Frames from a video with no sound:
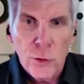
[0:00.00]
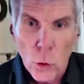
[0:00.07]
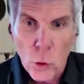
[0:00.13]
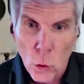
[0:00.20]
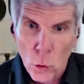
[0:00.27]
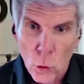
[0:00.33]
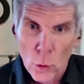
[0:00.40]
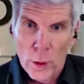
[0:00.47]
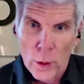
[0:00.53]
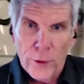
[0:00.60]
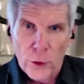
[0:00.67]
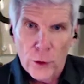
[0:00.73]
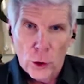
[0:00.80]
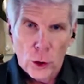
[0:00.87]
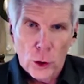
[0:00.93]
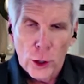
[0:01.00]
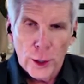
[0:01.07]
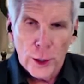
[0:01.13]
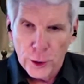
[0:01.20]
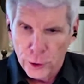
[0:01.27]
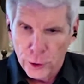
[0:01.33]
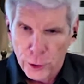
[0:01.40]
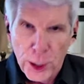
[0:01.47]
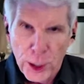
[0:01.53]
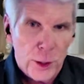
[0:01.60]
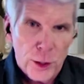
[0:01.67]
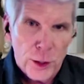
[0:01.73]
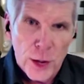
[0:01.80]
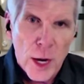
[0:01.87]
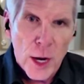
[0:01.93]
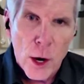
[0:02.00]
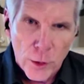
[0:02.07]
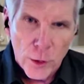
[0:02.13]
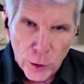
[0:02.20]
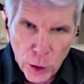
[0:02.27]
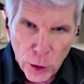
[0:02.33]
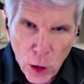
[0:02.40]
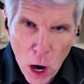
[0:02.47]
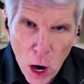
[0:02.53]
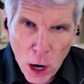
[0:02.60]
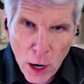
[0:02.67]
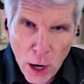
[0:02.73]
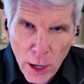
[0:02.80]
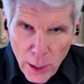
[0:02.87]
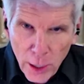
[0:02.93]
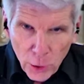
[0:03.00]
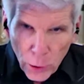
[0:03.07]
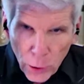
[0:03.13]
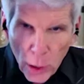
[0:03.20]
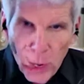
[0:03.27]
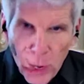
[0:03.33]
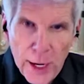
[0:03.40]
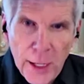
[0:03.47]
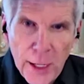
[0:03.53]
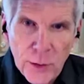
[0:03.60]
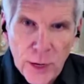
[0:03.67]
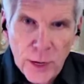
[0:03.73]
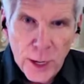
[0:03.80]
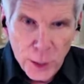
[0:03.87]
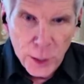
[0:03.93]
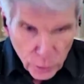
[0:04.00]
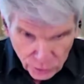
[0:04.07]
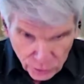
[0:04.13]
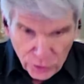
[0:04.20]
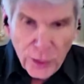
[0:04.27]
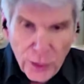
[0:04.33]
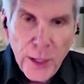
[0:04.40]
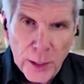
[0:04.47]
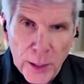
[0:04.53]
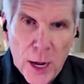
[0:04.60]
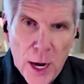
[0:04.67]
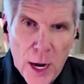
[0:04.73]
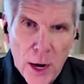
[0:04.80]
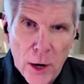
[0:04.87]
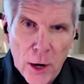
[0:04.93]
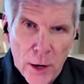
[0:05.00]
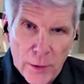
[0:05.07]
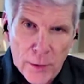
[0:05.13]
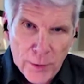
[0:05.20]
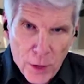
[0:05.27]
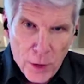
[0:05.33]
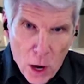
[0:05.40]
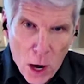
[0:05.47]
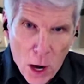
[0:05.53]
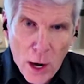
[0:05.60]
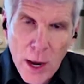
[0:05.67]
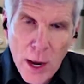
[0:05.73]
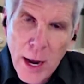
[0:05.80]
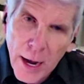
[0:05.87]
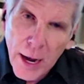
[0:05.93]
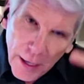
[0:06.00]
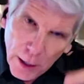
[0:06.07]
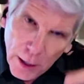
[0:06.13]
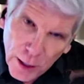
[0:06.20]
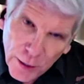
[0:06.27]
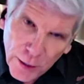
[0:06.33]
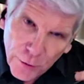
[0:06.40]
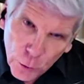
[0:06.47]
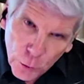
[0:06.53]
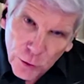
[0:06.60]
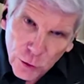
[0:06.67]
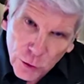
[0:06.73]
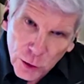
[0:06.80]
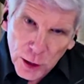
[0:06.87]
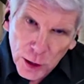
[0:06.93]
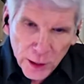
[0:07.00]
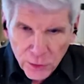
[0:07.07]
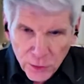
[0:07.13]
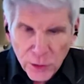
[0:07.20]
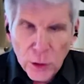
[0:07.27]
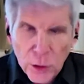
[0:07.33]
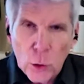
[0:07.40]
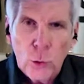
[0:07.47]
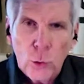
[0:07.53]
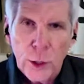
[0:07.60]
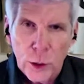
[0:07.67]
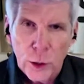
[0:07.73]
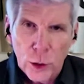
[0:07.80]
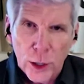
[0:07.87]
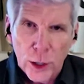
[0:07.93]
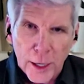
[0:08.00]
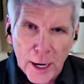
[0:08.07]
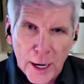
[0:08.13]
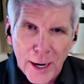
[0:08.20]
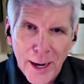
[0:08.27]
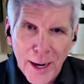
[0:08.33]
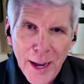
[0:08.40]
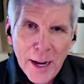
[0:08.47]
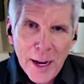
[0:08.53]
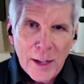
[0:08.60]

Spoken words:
So if you're learning to change the tire of your car, you put on a headset, you can see the tire and the car, and it'll give you instruction because it knows what you're looking at.